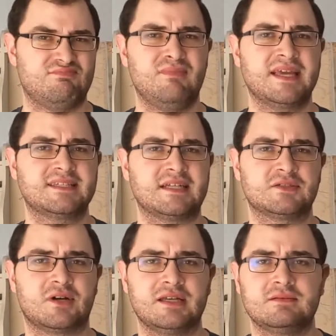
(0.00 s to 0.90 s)
Makes
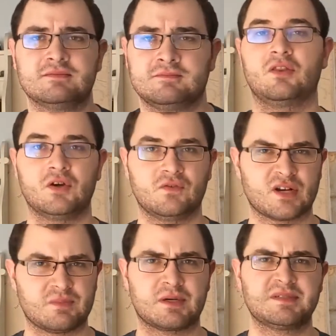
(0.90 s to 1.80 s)
sense, right? Although
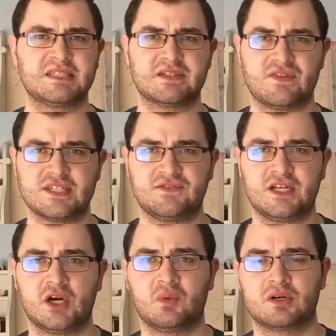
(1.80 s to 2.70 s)
for the purposes of this
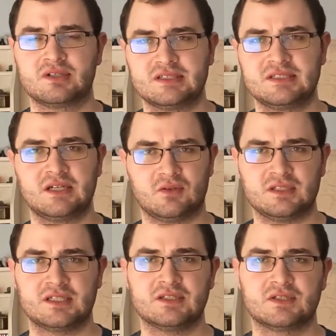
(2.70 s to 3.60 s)
video, we're really
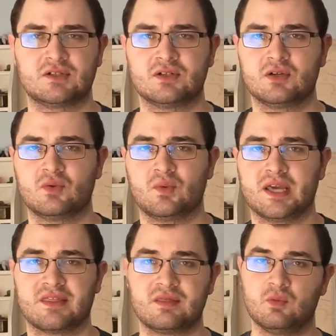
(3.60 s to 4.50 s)
only concerned
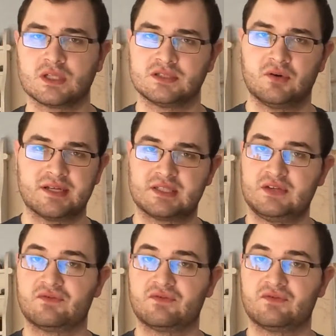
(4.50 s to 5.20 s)
with what's known as the